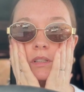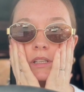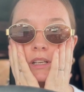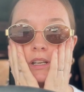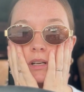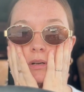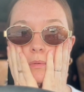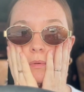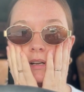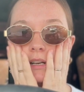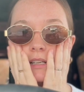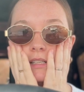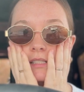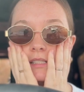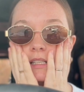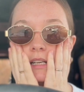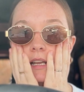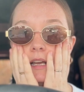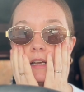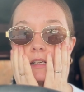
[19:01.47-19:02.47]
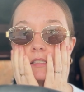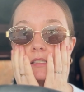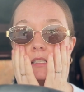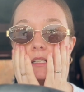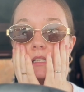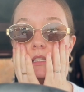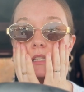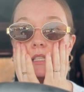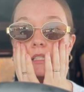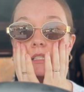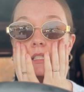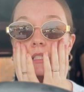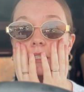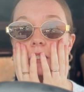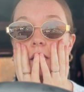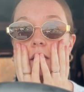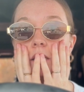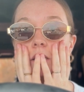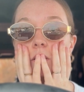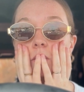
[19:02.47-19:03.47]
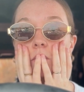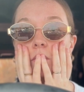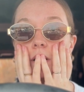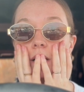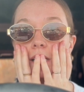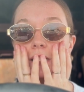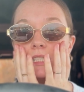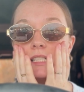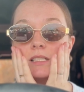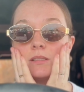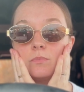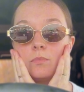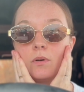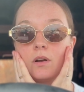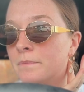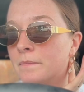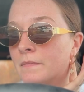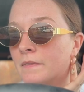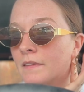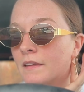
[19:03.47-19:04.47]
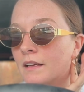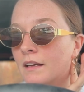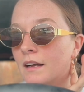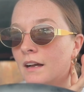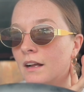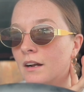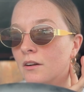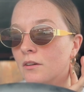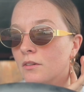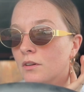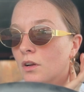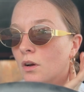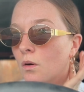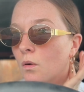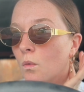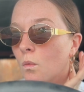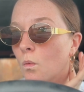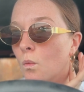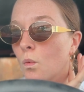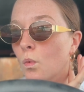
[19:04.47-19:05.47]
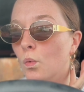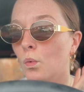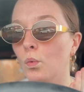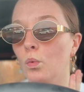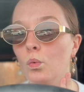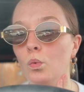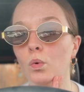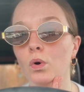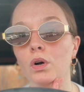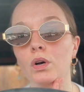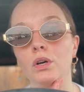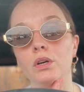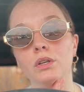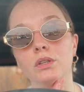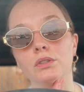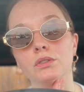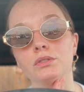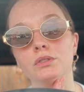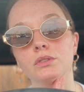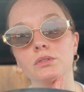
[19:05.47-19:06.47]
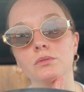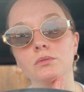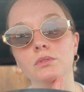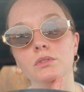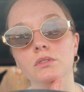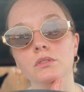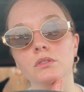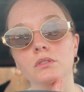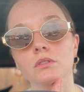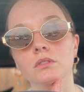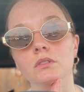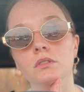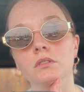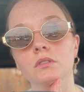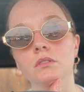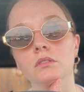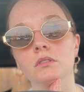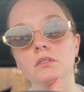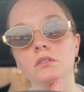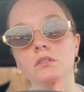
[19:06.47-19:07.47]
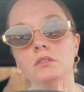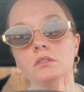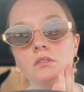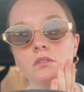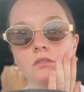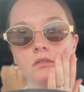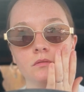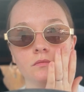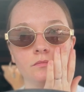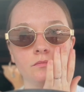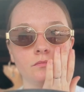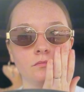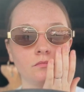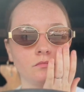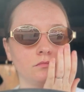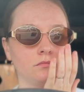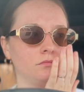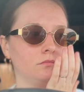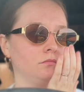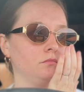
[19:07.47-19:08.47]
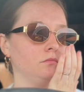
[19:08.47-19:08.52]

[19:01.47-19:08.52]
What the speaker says: gonna witness an accident. This is like the craziest part. I don't know what is going on.